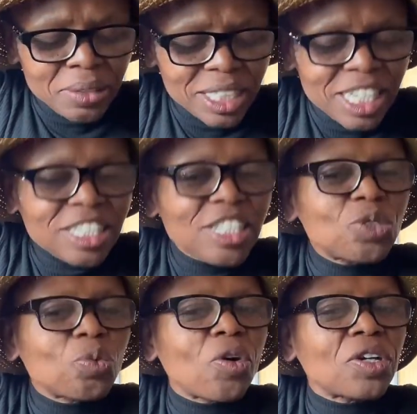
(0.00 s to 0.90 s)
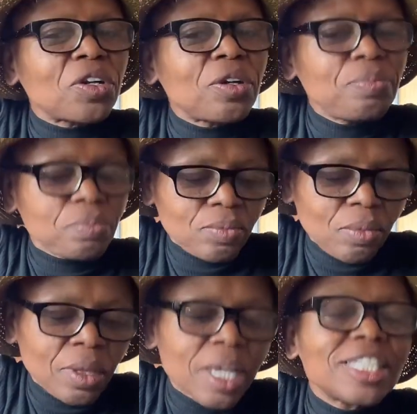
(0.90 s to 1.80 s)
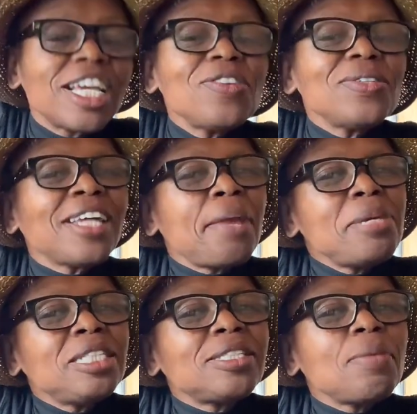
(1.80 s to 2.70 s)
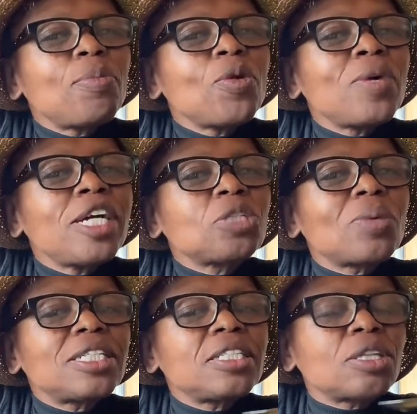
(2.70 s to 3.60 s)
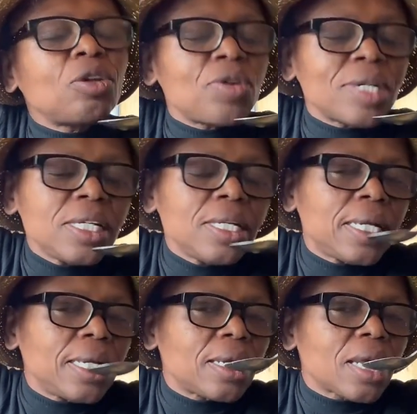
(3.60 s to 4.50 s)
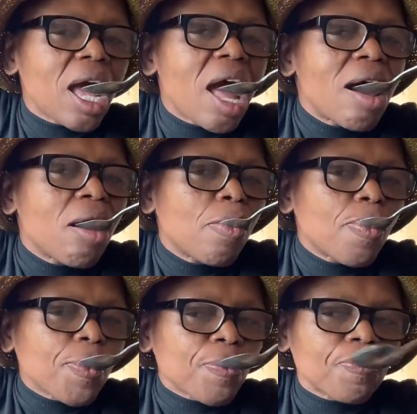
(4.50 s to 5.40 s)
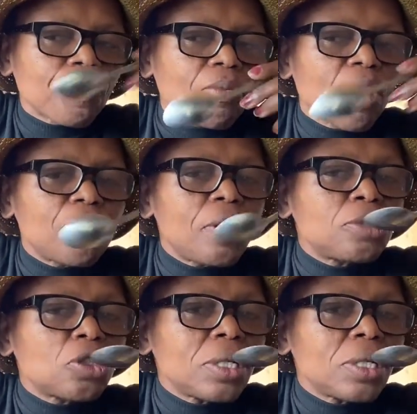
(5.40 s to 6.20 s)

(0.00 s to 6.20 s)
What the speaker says: You said it needs water. Can you tell me in simple words, what does chlorine need from